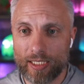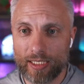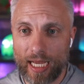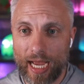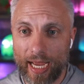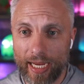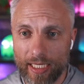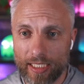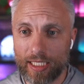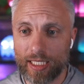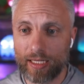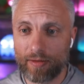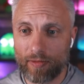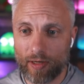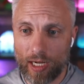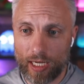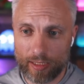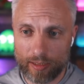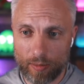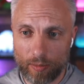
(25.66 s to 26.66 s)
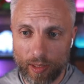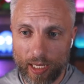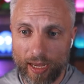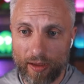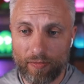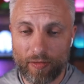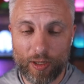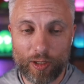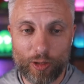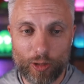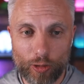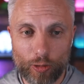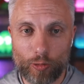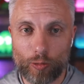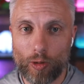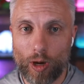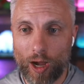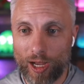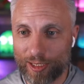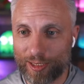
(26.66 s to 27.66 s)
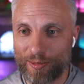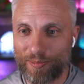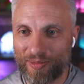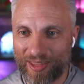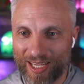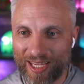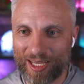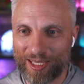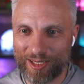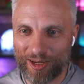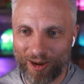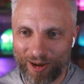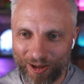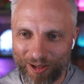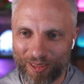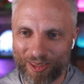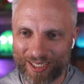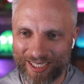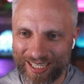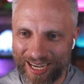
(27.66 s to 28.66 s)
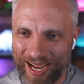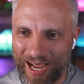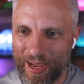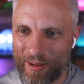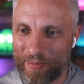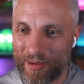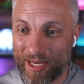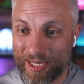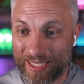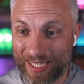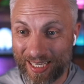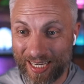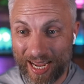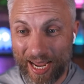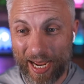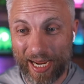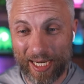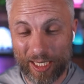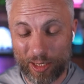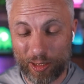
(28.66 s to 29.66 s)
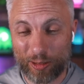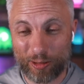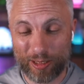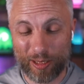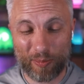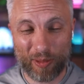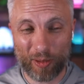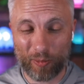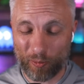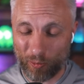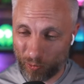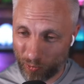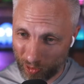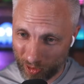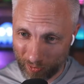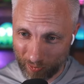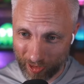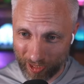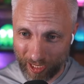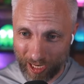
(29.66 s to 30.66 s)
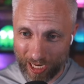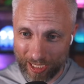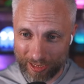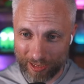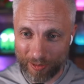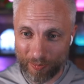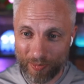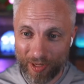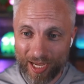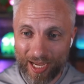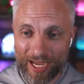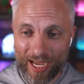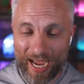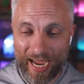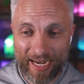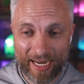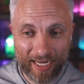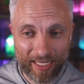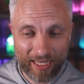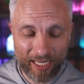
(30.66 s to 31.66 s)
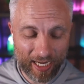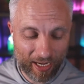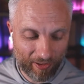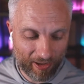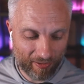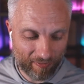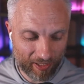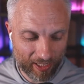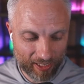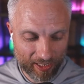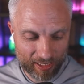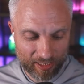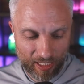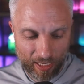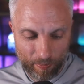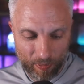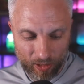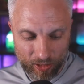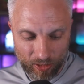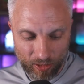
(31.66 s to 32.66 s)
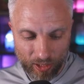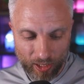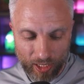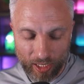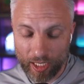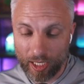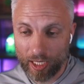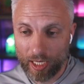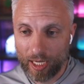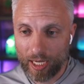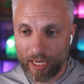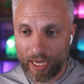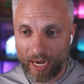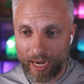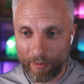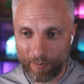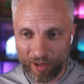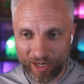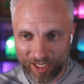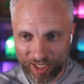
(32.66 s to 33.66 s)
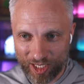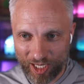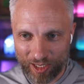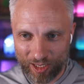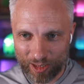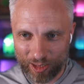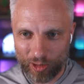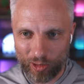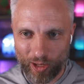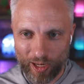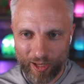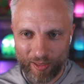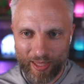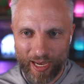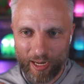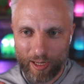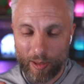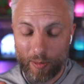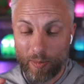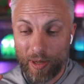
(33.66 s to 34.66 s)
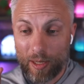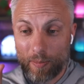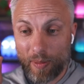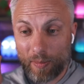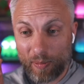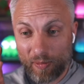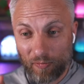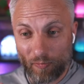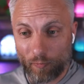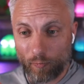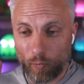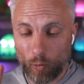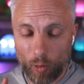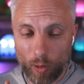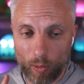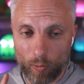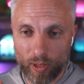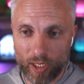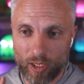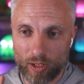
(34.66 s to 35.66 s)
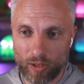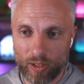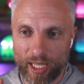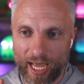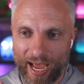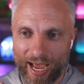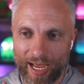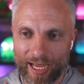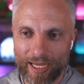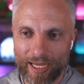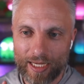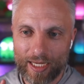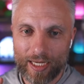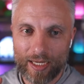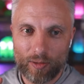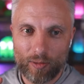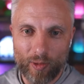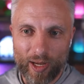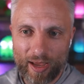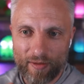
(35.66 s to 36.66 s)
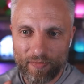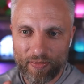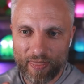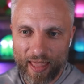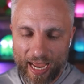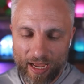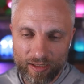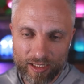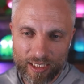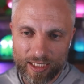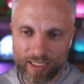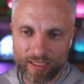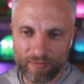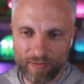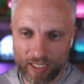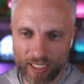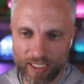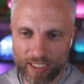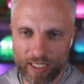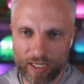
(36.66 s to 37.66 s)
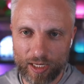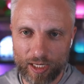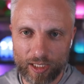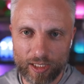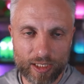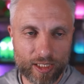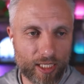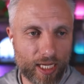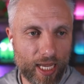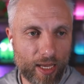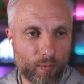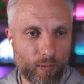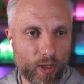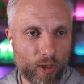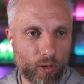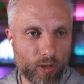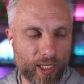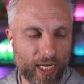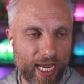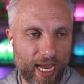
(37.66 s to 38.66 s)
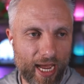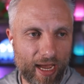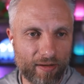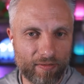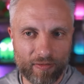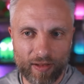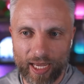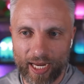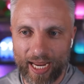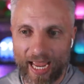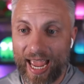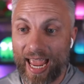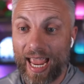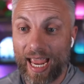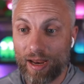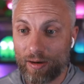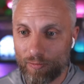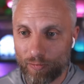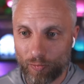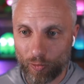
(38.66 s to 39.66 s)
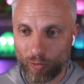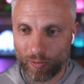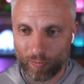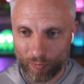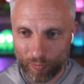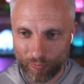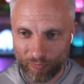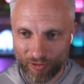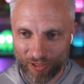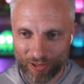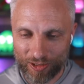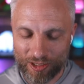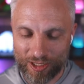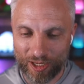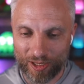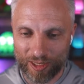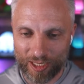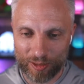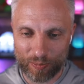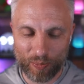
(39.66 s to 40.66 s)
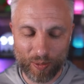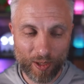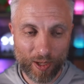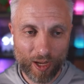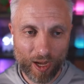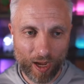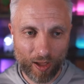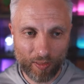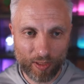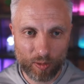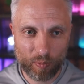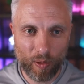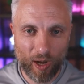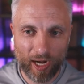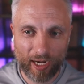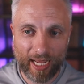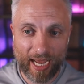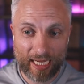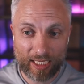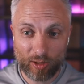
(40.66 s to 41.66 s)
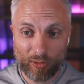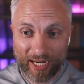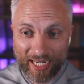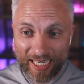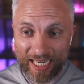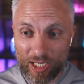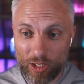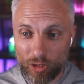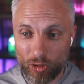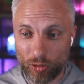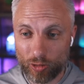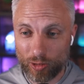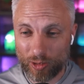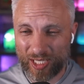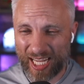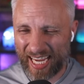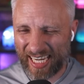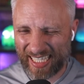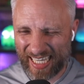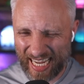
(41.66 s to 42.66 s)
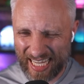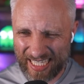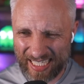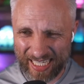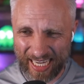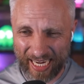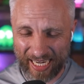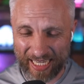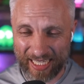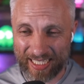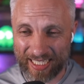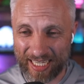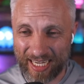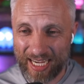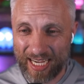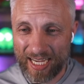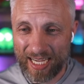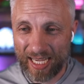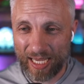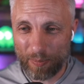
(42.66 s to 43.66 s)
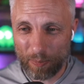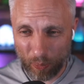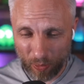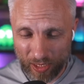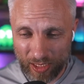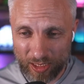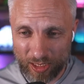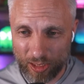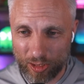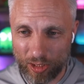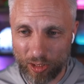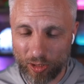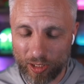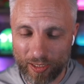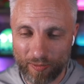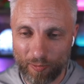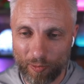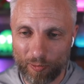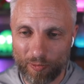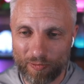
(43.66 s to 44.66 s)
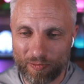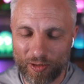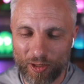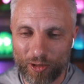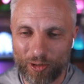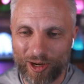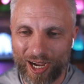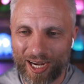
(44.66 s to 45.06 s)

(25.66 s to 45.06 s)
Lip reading: I get to live an awesome life and do awesome things all the time. And today I get to do something really, really awesome. I didn't think I would ever get this opportunity, and I'm going to share the story on that in a minute. But before we do that, we have thousands of listeners, and we only have like a handful of reviews on this podcast. So I need you to take 10 seconds and please just go leave a review.